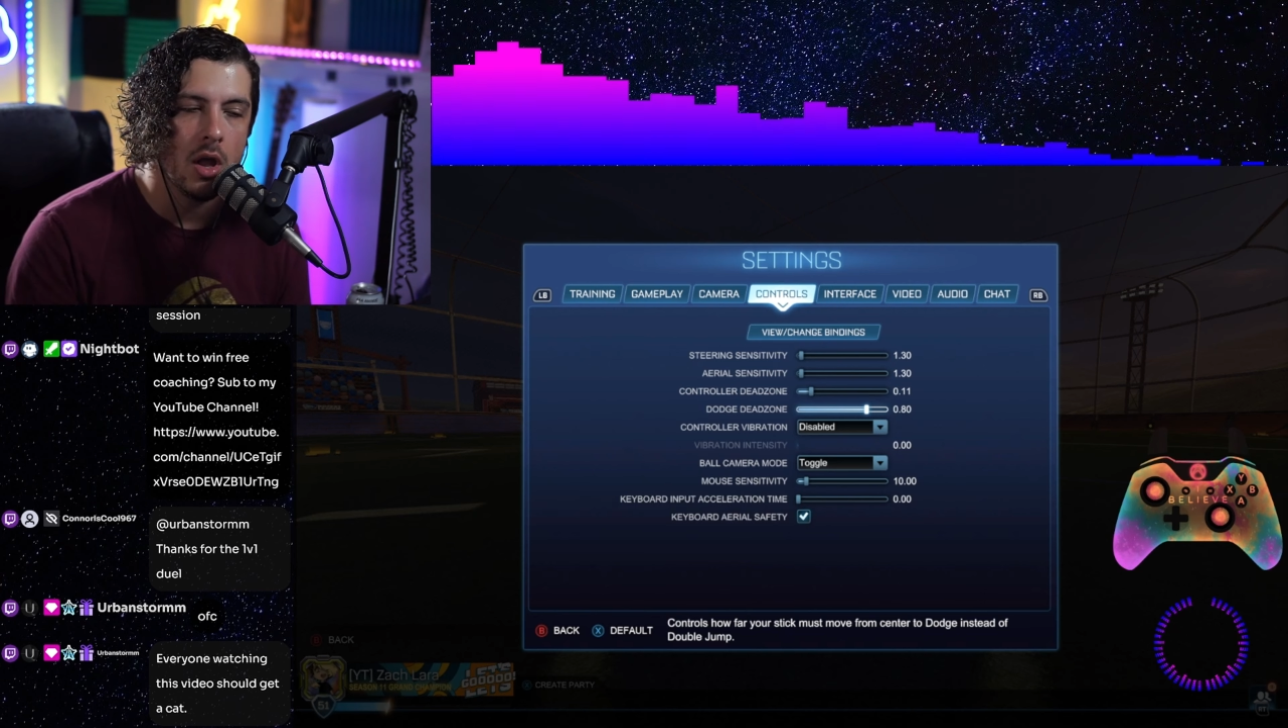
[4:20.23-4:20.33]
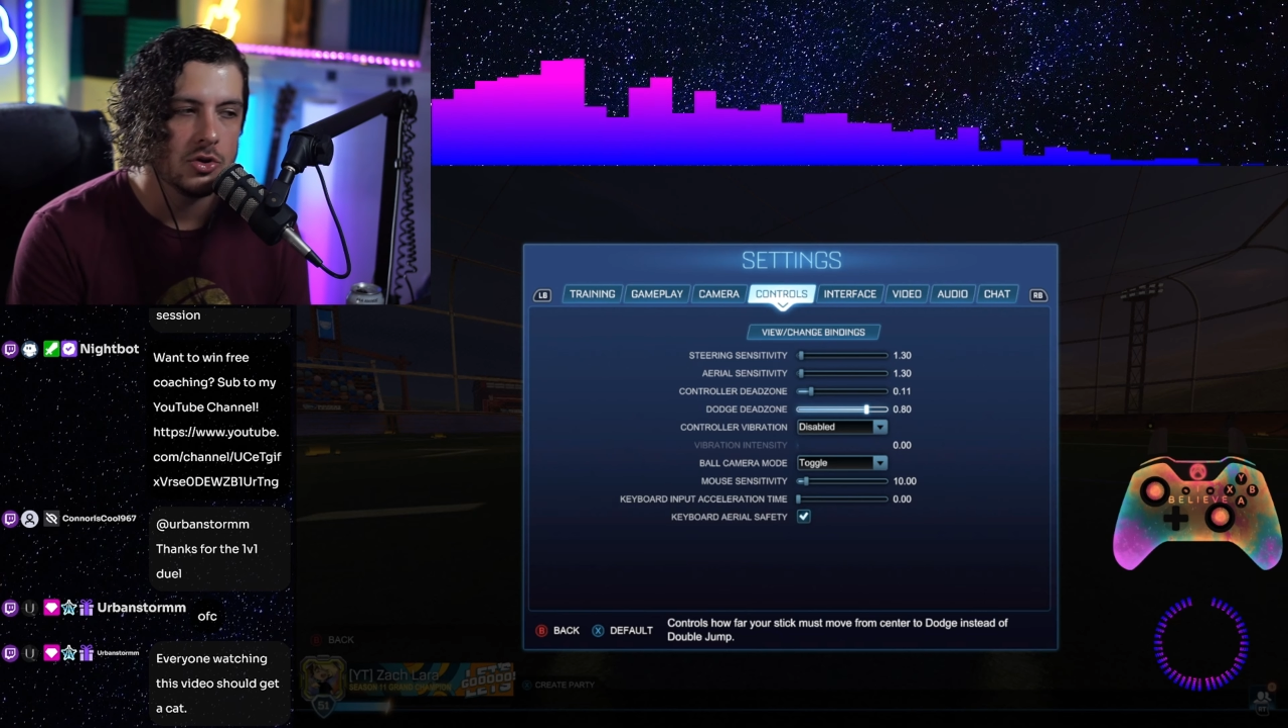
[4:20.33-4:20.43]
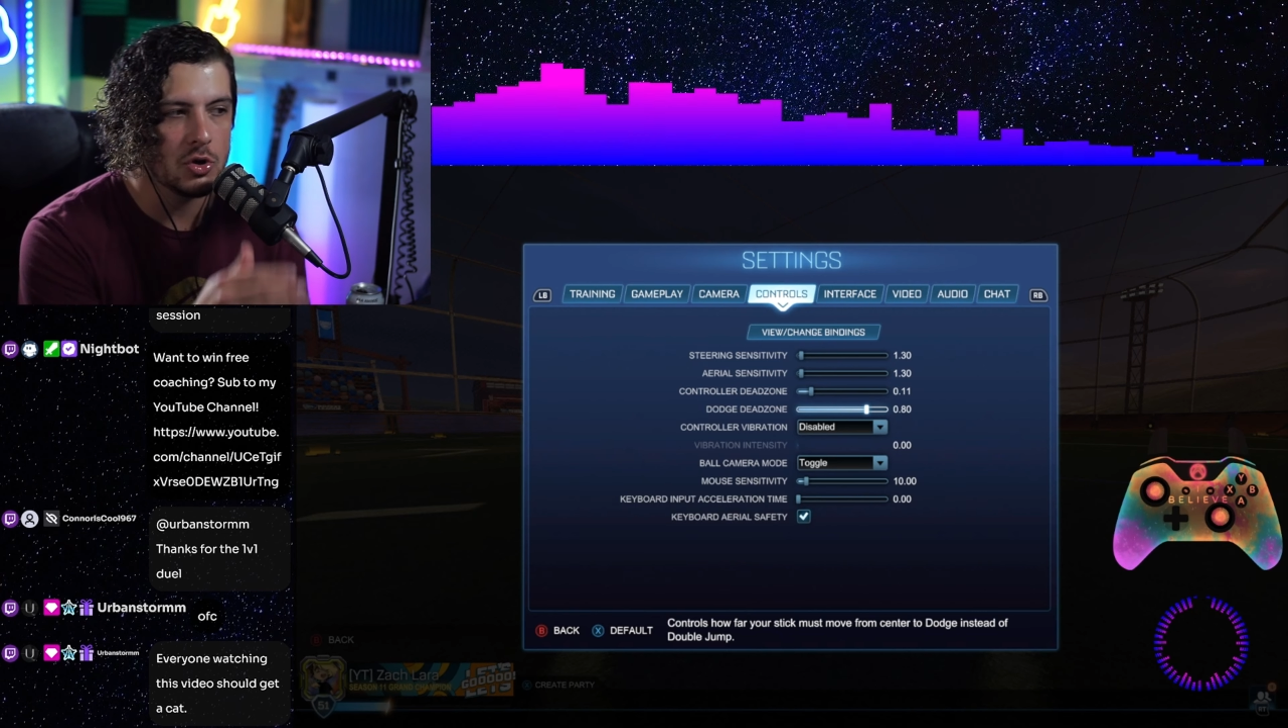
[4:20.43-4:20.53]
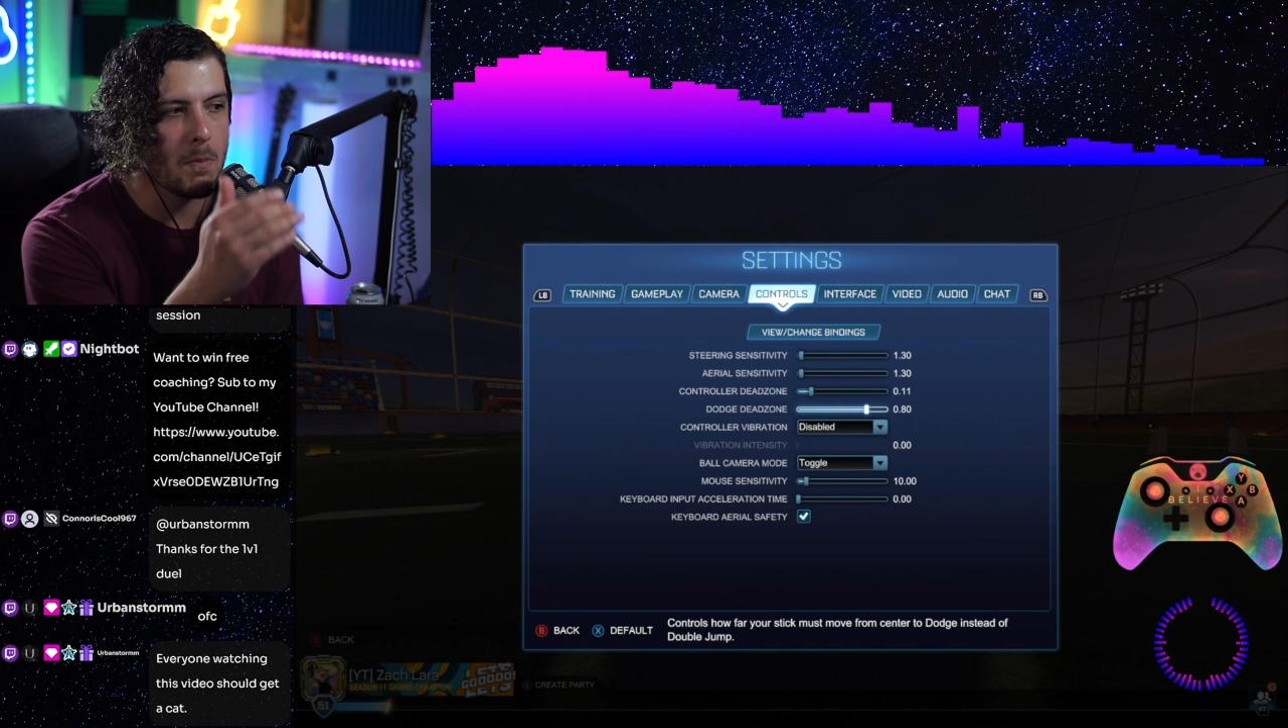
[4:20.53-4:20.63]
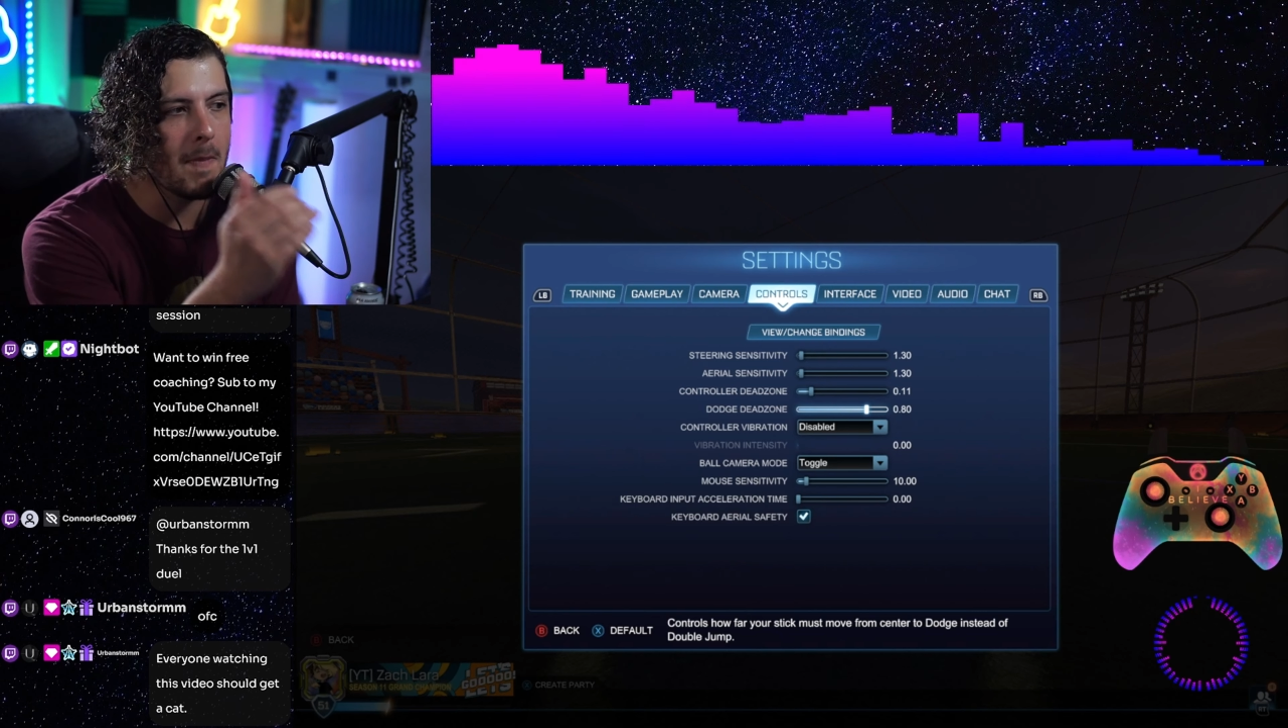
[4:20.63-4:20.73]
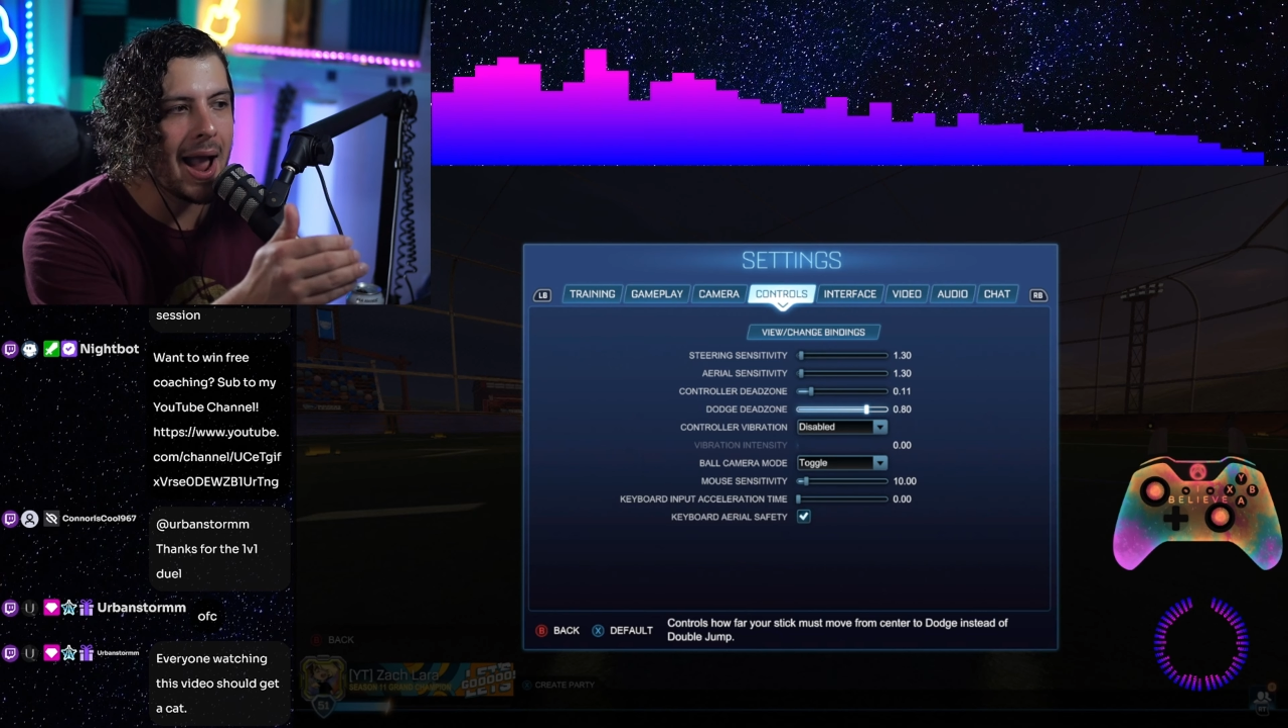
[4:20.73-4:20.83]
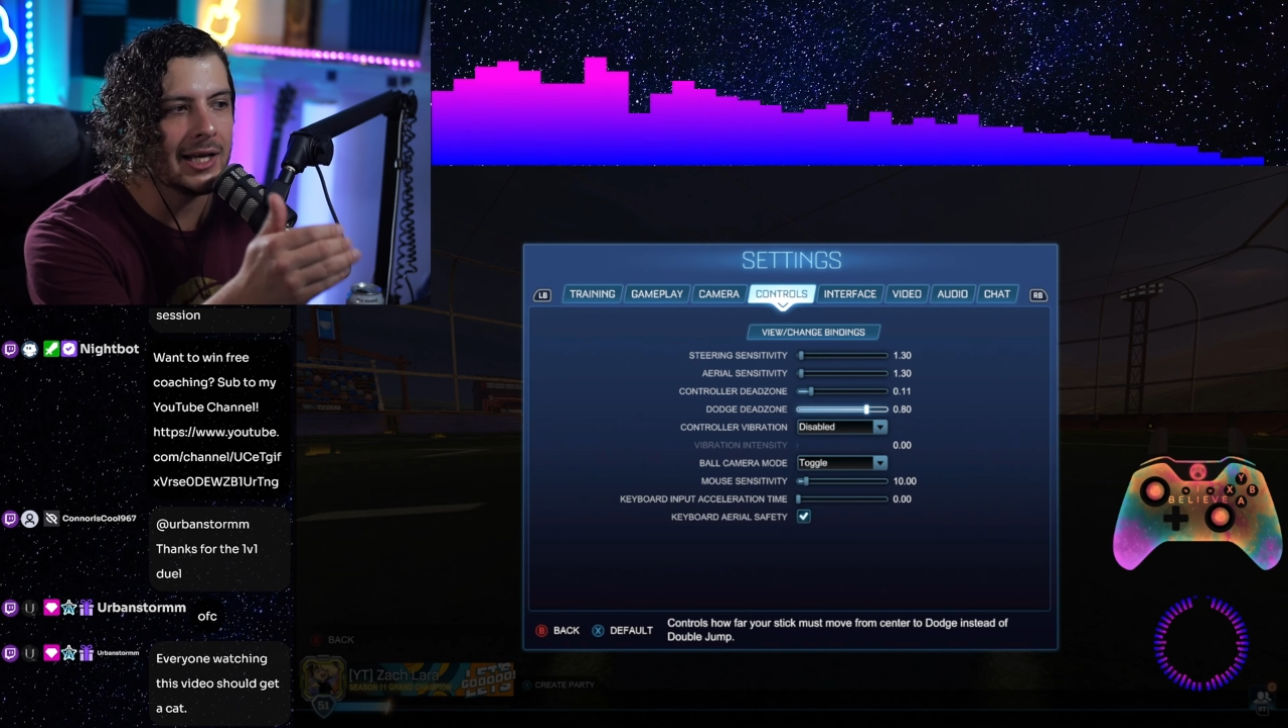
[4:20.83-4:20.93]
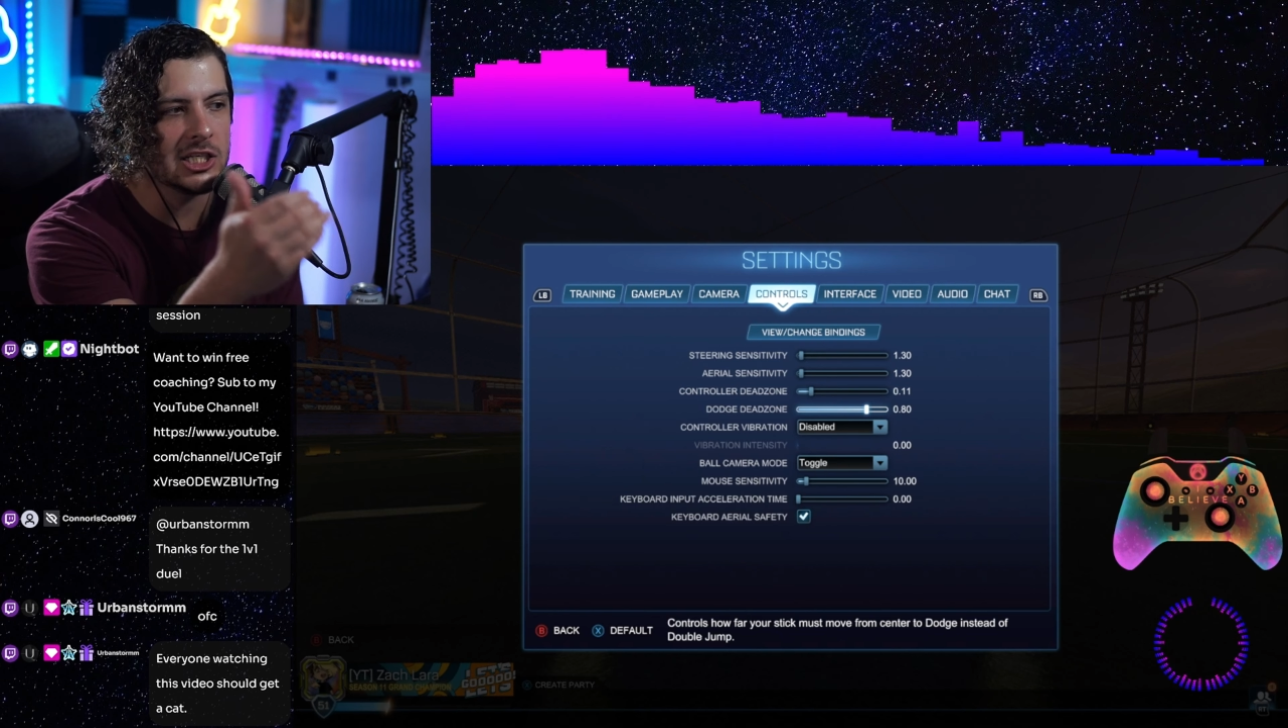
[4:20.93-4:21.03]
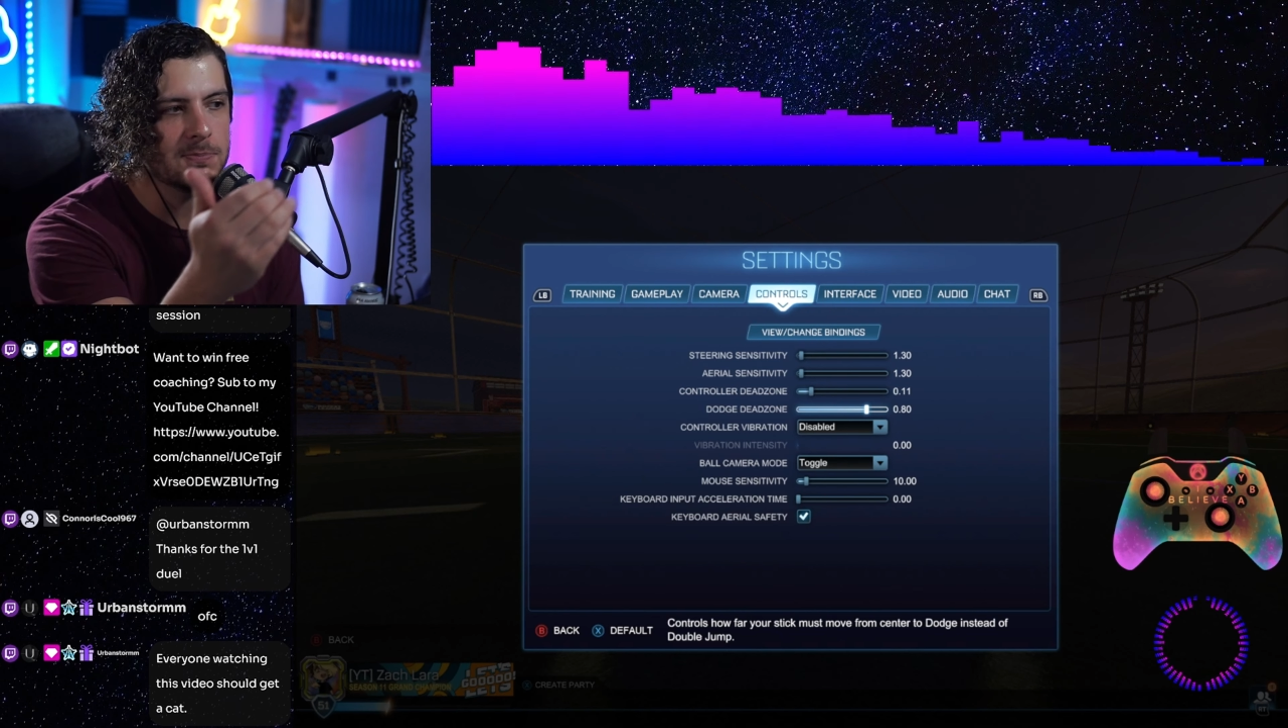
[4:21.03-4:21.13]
So mine is